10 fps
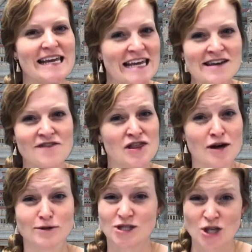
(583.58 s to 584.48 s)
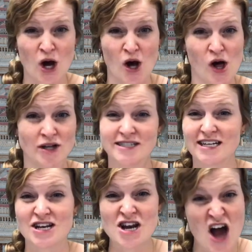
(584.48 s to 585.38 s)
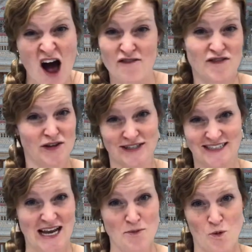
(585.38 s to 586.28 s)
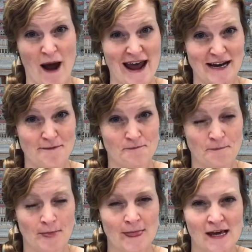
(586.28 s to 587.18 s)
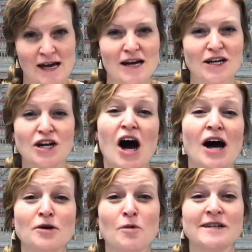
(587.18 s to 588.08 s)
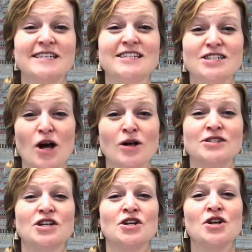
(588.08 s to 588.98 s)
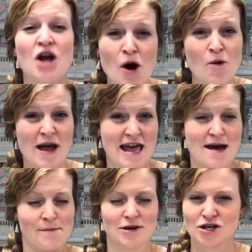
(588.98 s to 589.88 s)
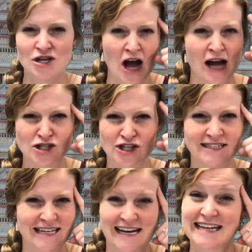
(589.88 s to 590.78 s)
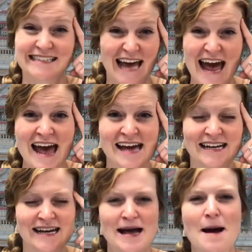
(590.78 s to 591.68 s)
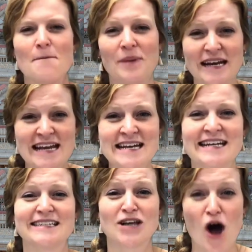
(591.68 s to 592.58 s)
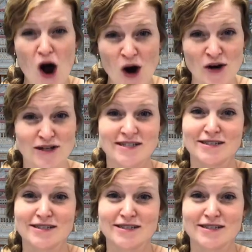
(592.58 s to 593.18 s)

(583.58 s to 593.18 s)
even though Saul did not feel the same way. God wanted Saul to know him, not just in his head, but in his heart